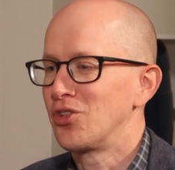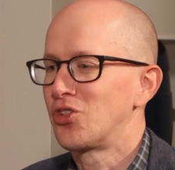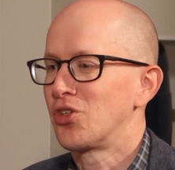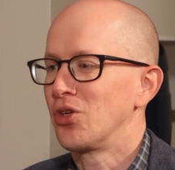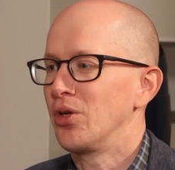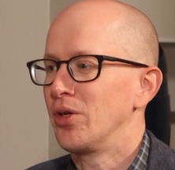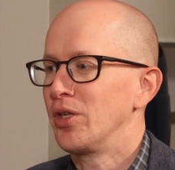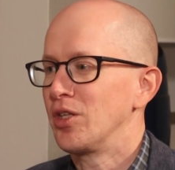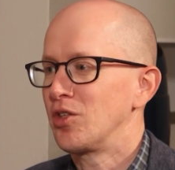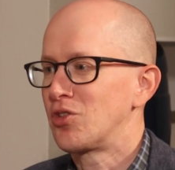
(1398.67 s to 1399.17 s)

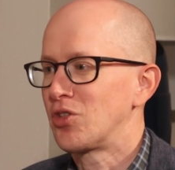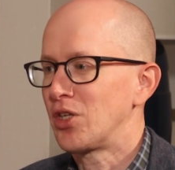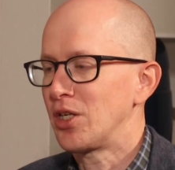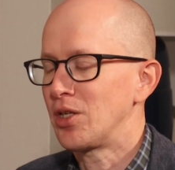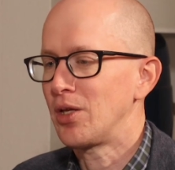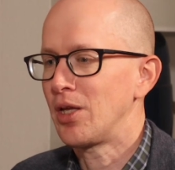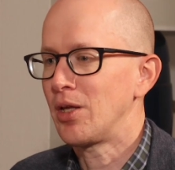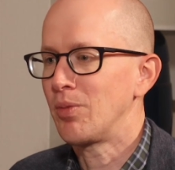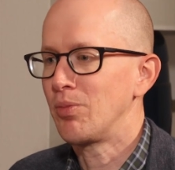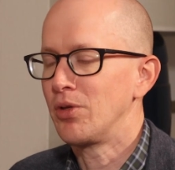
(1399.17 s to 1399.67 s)
So it's
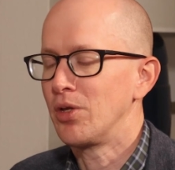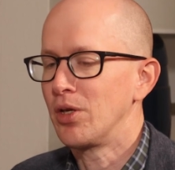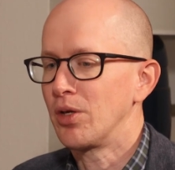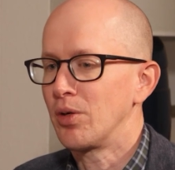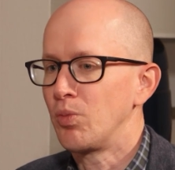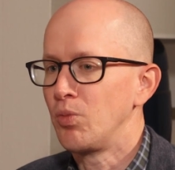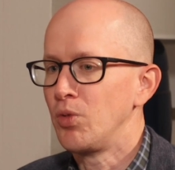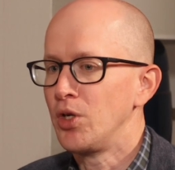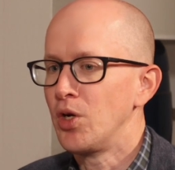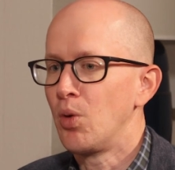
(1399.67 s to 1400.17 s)
like
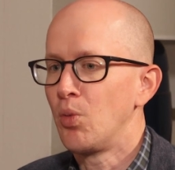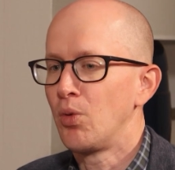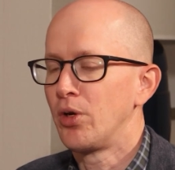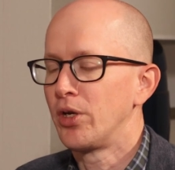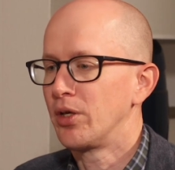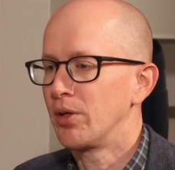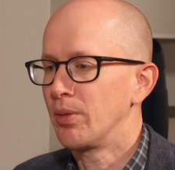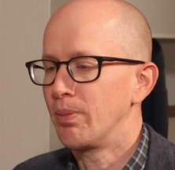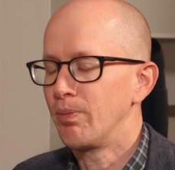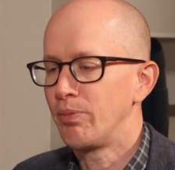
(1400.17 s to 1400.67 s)
we don't
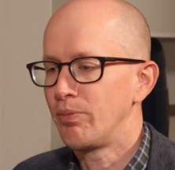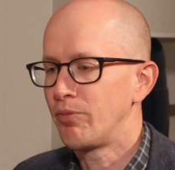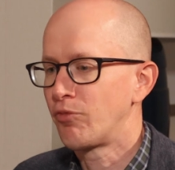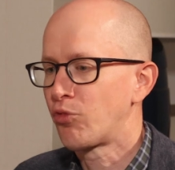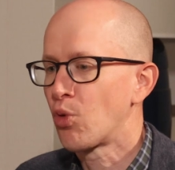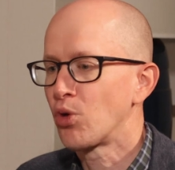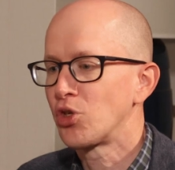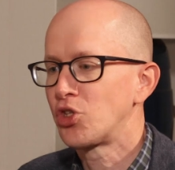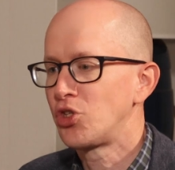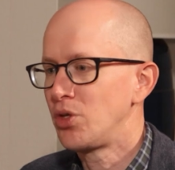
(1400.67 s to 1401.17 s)
want to
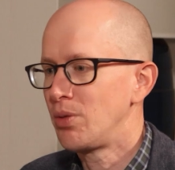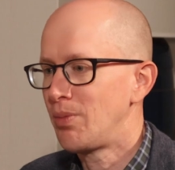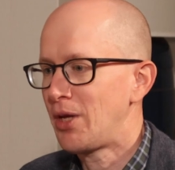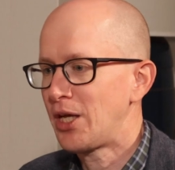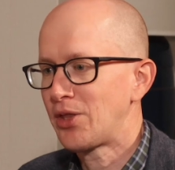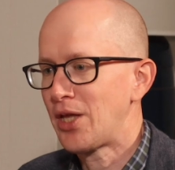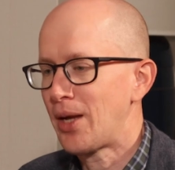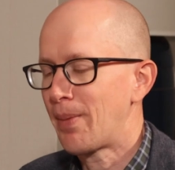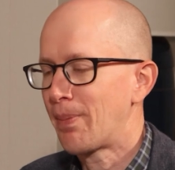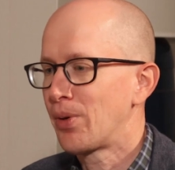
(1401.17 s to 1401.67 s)
force you to
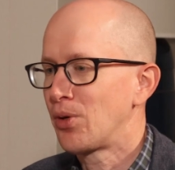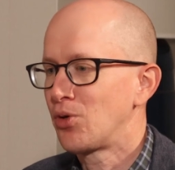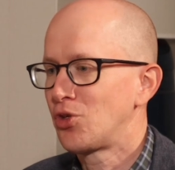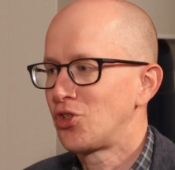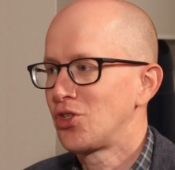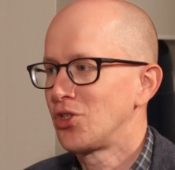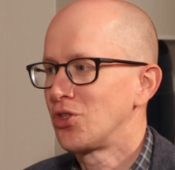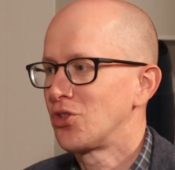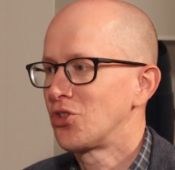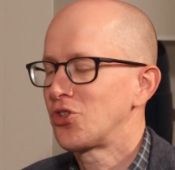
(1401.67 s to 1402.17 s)
make that
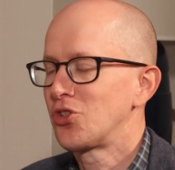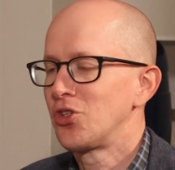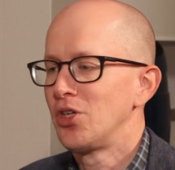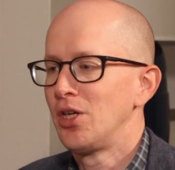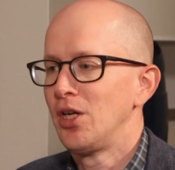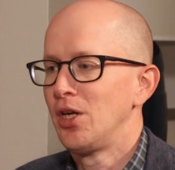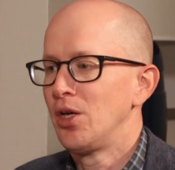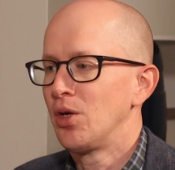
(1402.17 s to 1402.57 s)
purchase.